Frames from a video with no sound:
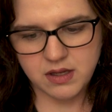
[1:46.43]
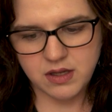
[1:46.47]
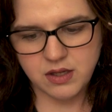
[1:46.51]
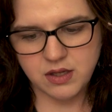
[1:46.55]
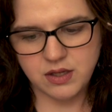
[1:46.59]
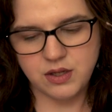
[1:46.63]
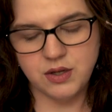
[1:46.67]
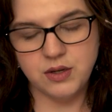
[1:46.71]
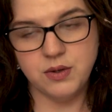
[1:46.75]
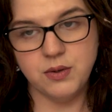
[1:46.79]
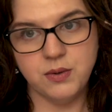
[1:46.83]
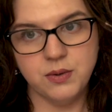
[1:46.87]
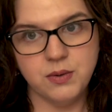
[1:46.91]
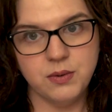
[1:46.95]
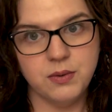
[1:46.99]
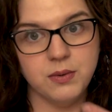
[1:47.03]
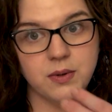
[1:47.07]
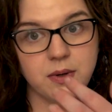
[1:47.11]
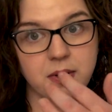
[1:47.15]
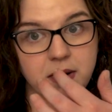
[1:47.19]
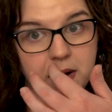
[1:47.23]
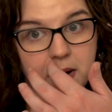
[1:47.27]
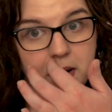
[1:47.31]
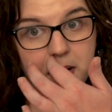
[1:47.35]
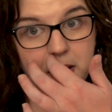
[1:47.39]

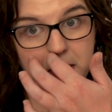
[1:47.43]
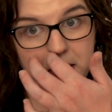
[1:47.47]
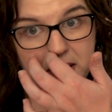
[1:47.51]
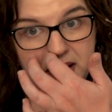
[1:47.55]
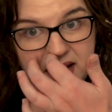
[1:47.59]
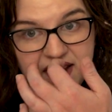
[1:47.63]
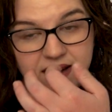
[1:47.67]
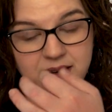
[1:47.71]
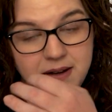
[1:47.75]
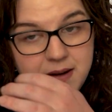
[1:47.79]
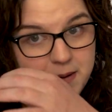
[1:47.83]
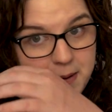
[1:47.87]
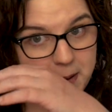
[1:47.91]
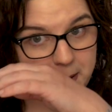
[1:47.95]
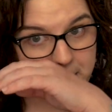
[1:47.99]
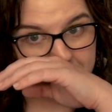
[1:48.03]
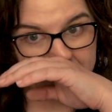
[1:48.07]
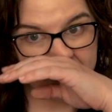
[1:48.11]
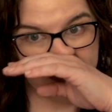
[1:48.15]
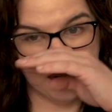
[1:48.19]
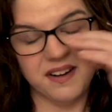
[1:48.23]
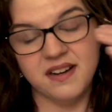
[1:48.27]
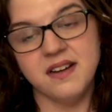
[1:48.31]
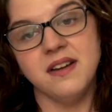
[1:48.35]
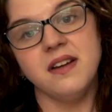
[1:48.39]
you
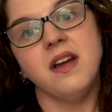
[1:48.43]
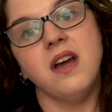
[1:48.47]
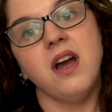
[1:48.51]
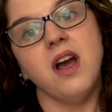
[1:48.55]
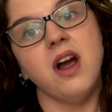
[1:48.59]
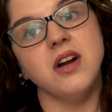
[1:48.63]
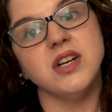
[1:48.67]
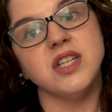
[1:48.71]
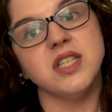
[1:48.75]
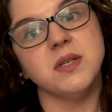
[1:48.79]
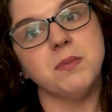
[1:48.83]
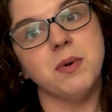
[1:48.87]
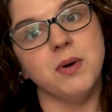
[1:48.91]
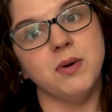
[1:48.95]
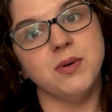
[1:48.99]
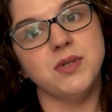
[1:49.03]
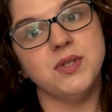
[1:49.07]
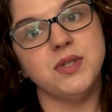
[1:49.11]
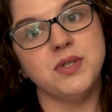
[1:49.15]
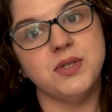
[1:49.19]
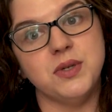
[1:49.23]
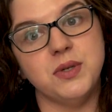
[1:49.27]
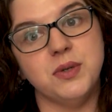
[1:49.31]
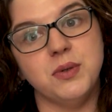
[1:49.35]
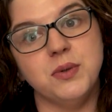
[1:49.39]
are
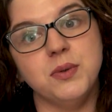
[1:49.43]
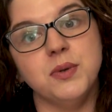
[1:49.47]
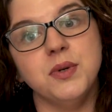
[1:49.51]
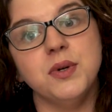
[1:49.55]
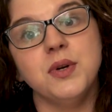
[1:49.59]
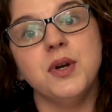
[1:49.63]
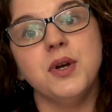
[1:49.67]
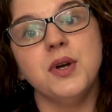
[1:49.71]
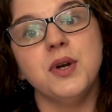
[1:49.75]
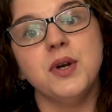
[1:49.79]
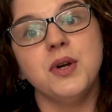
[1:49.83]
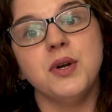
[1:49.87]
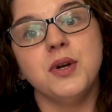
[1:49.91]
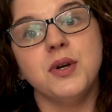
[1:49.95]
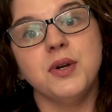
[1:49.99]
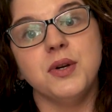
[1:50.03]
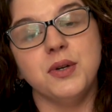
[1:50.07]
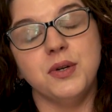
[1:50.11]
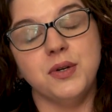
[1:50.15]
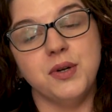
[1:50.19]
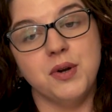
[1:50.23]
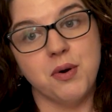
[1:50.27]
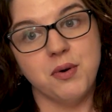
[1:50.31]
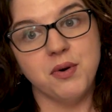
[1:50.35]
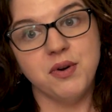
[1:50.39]
supposed to
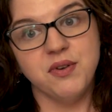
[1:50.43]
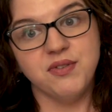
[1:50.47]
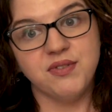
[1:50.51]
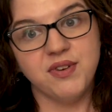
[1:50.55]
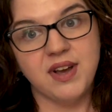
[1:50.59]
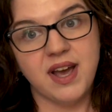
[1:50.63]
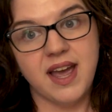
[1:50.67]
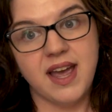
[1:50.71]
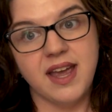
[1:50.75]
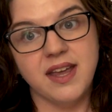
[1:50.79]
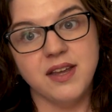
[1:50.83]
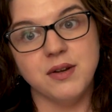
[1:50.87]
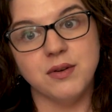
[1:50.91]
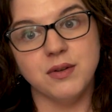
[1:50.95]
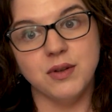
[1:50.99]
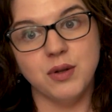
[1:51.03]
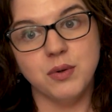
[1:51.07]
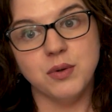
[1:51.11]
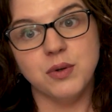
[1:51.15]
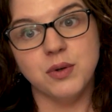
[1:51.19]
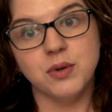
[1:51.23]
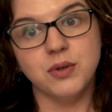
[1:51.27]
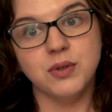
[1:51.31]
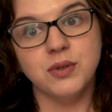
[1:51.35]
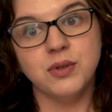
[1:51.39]
notify your
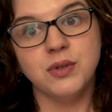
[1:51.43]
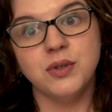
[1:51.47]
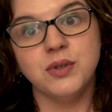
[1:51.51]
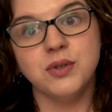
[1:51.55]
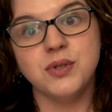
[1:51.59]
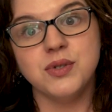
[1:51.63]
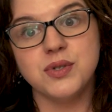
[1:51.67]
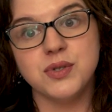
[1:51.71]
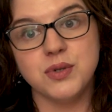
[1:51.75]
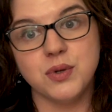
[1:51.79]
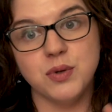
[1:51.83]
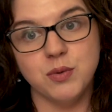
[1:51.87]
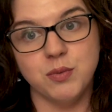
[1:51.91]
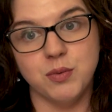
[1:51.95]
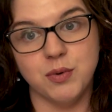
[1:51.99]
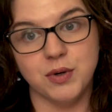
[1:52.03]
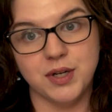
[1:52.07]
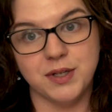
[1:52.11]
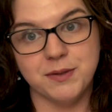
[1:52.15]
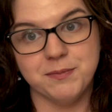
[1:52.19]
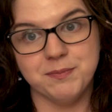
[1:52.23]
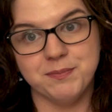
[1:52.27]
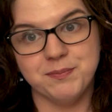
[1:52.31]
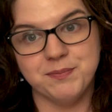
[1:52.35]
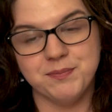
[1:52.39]
local school board.